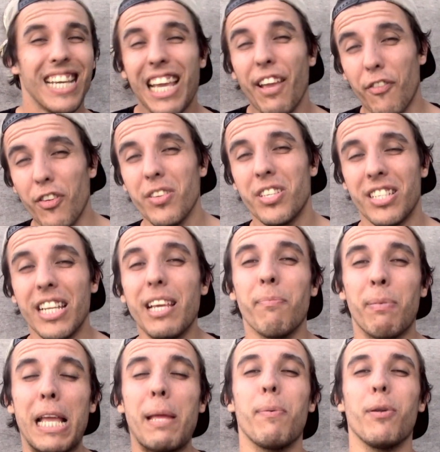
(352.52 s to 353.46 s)
if you see
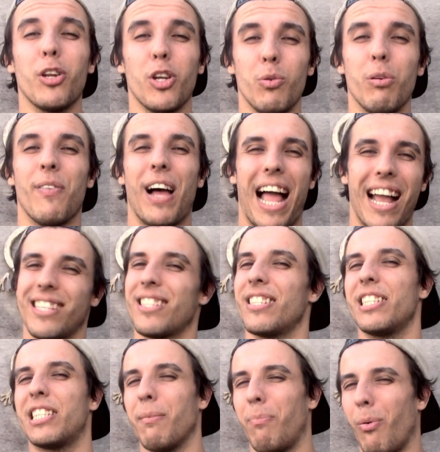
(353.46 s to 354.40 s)
people who have
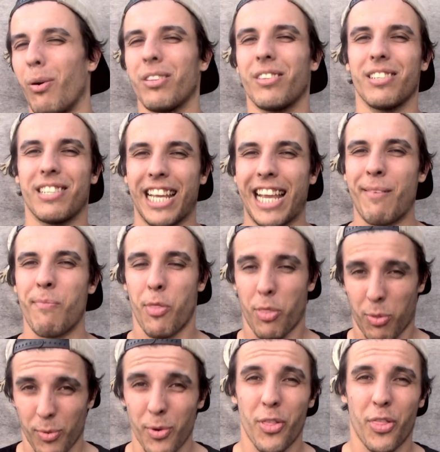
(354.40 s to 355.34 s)
actually supported the team
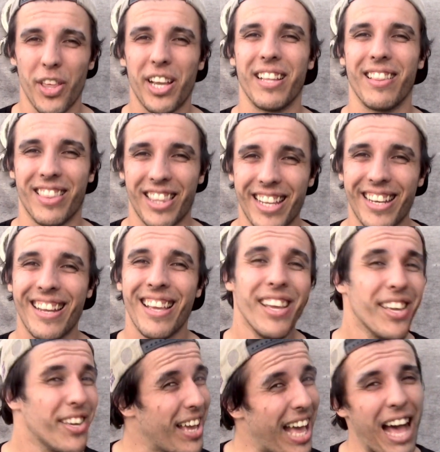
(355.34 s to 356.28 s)
through thick and thin,
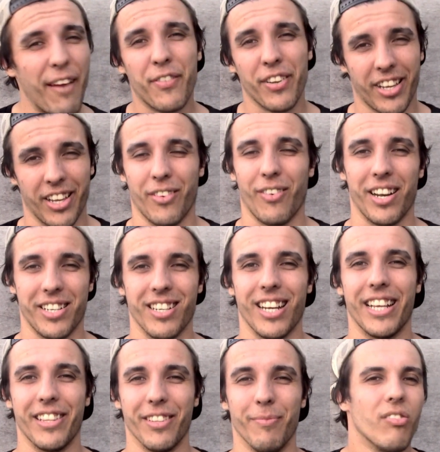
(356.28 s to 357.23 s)
you have to
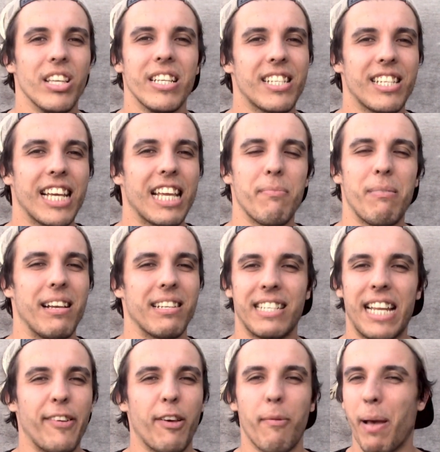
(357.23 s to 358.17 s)
congratulate them. This team has
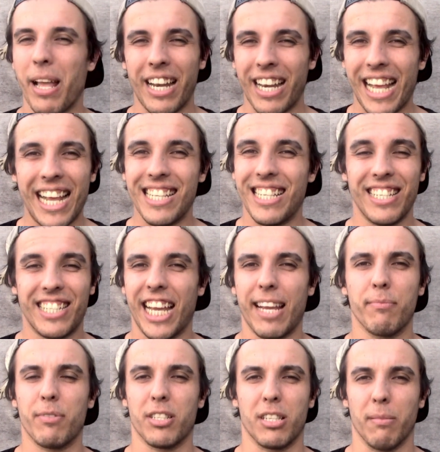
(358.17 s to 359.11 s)
never been an easy
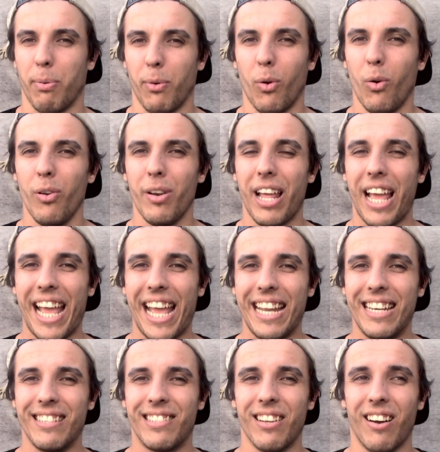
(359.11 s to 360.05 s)
team to support,
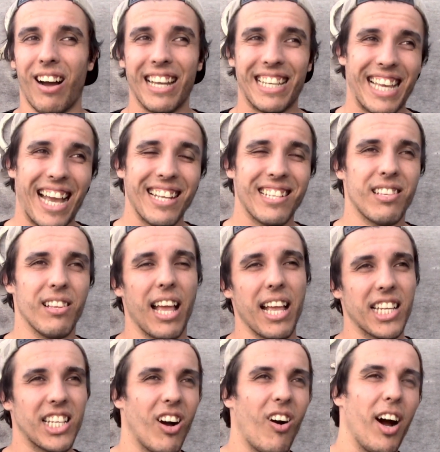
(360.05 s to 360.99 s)
and I guess
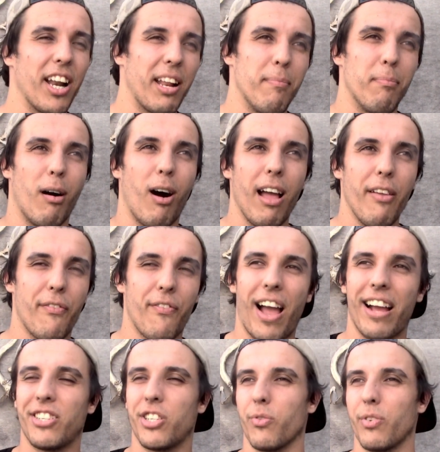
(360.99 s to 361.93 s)
it kind of might
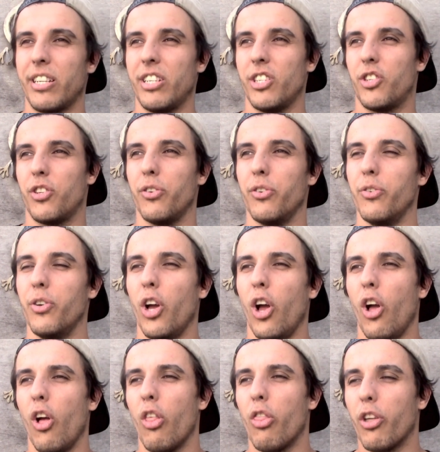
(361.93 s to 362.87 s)
factor into
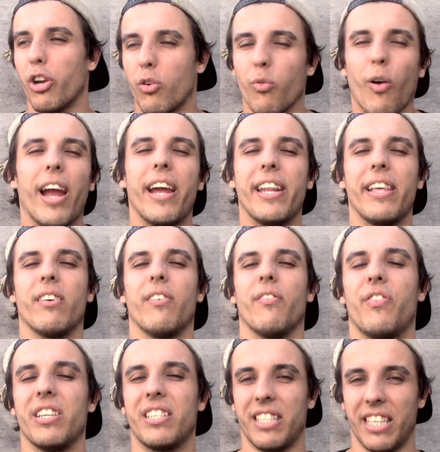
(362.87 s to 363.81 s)
the grading
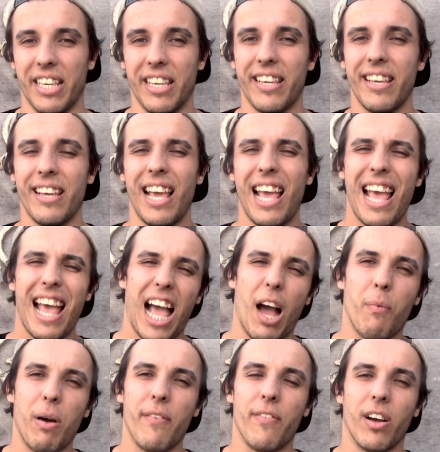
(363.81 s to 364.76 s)
this year.
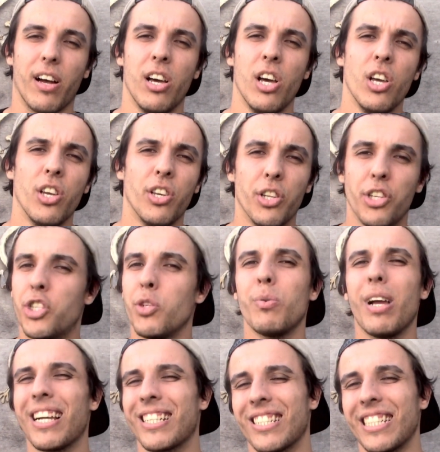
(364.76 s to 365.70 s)
However, you
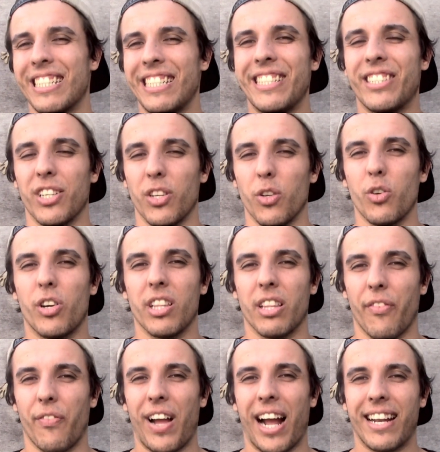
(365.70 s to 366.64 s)
do actually need to look at
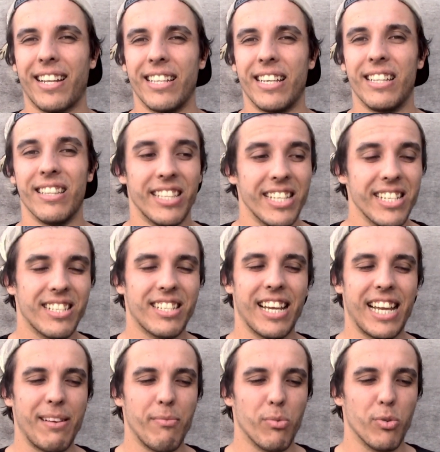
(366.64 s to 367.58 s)
the fact that this
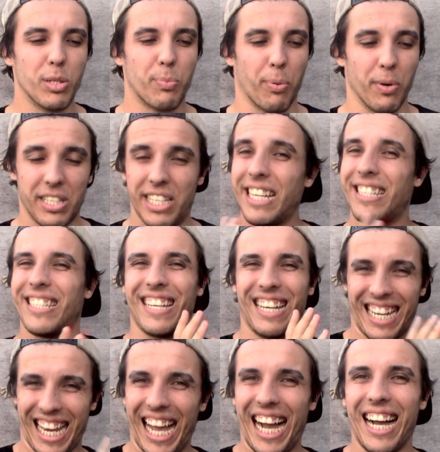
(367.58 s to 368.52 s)
team was predicted
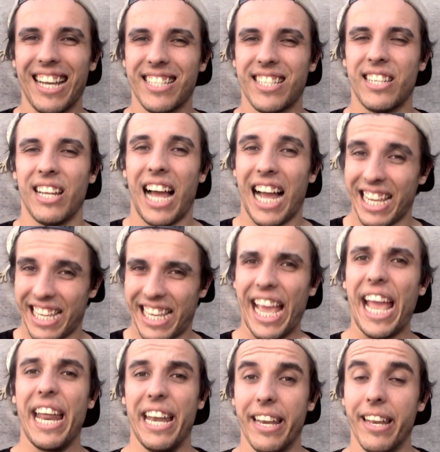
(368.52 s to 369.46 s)
last.
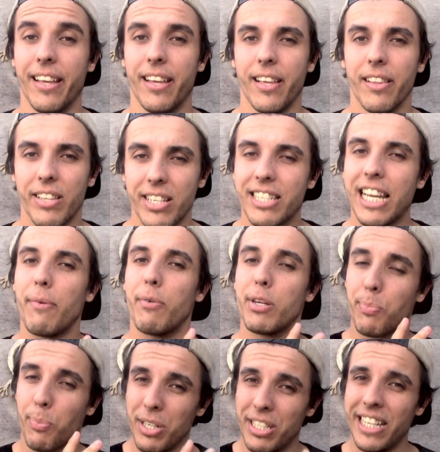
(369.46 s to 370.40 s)
Again, this team
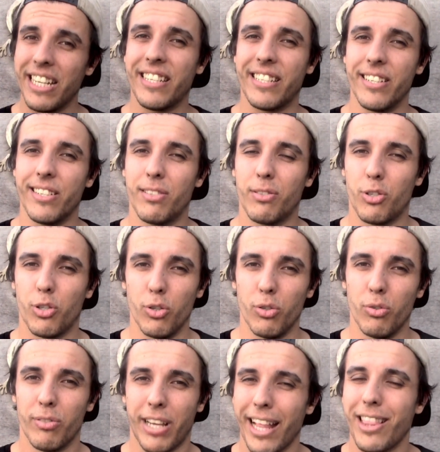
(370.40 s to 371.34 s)
was predicted
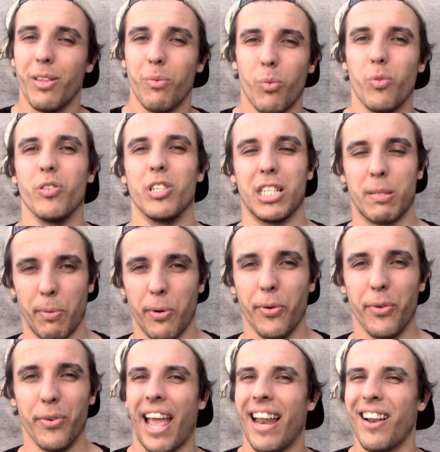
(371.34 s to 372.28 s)
to get the wooden
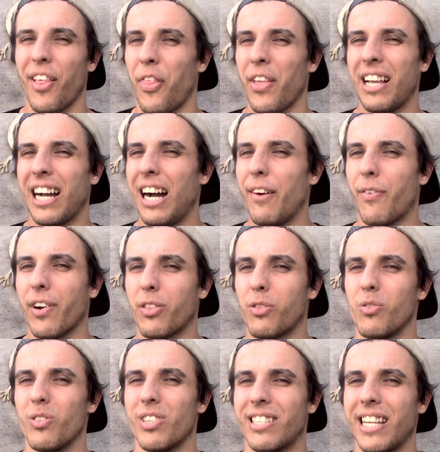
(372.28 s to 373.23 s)
spoon. And I think halfway
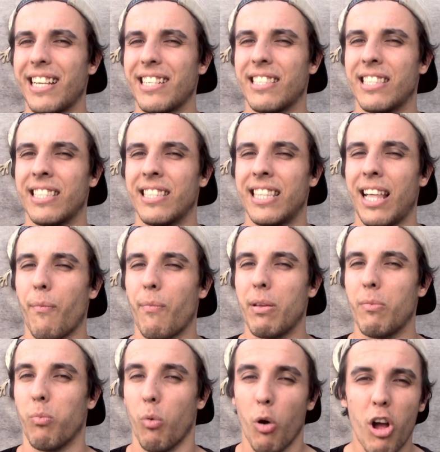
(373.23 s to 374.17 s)
through the season that
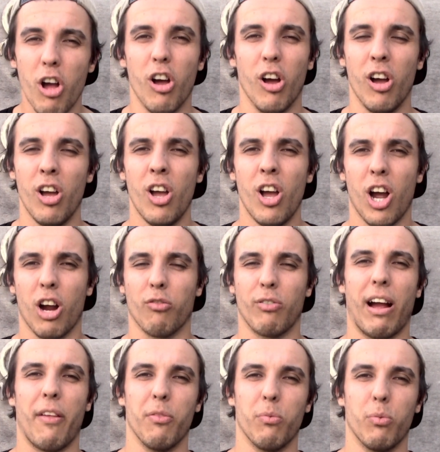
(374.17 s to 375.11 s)
we were
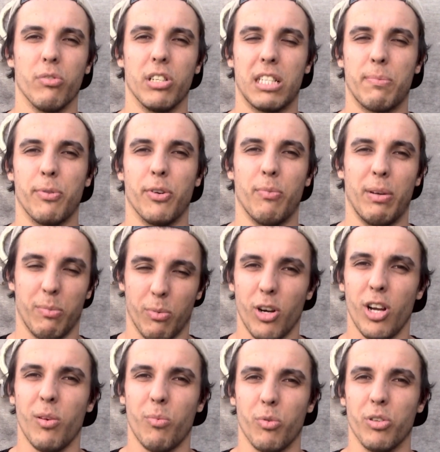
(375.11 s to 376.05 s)
around the wooden spoon. We
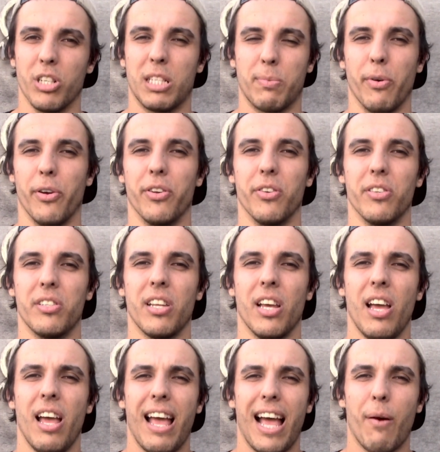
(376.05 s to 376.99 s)
were wooden spooners.
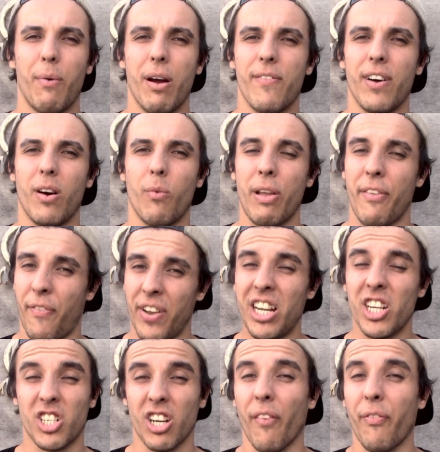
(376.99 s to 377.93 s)
However, we
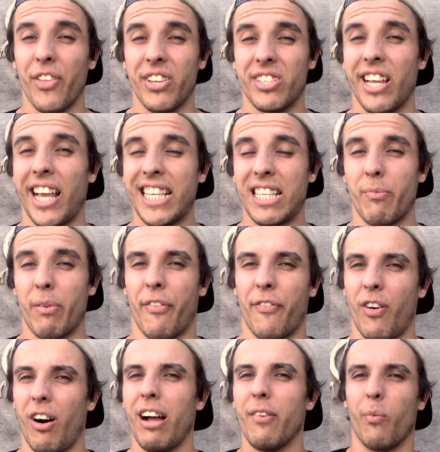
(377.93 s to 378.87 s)
finished off the season with
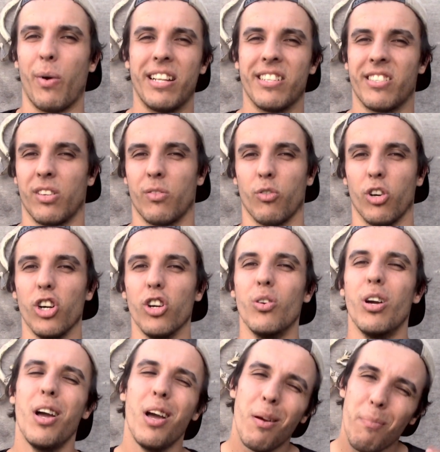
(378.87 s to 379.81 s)
5 wins in a
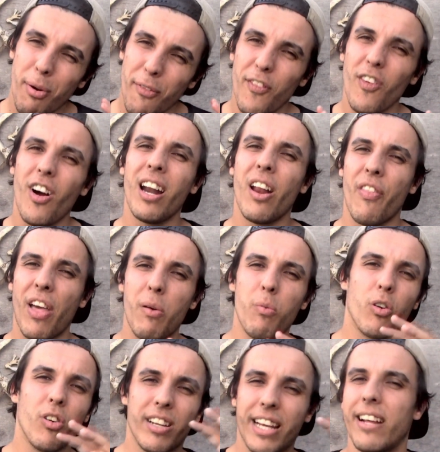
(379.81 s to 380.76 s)
row, provided they
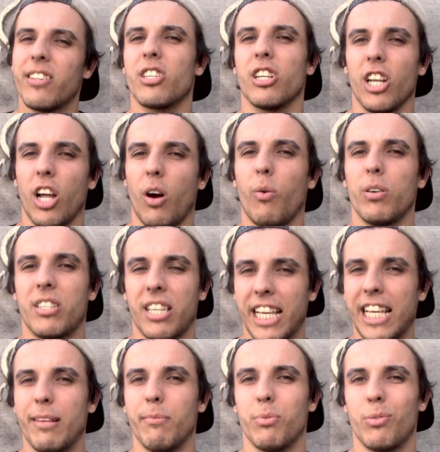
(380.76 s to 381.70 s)
were against lower
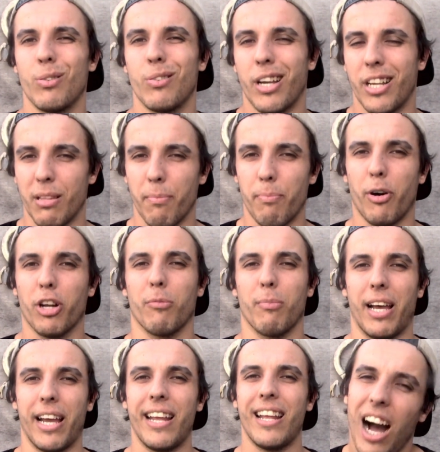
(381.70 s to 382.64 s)
teams in the
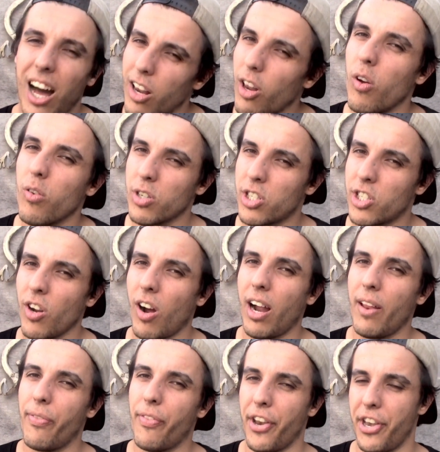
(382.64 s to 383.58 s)
bottom 8,
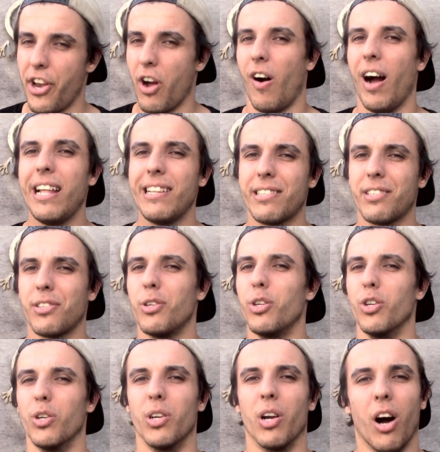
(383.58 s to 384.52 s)
alongside the Knights,
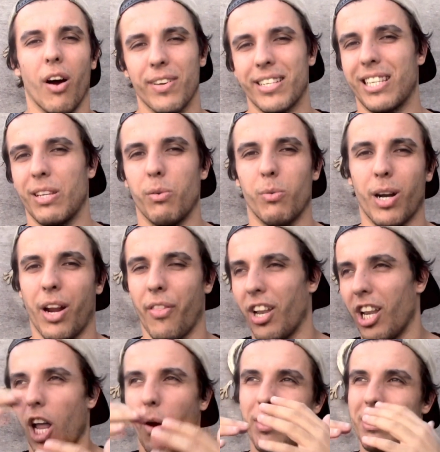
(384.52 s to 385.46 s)
who obviously were one of
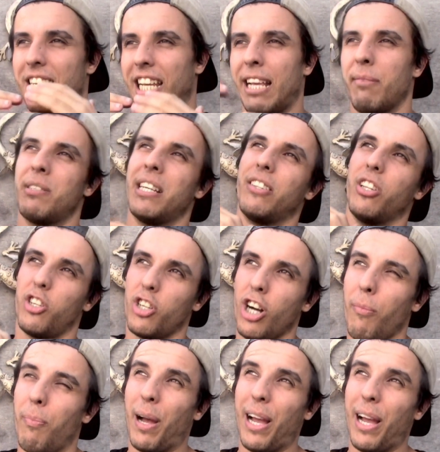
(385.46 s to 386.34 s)
the lower teams in the top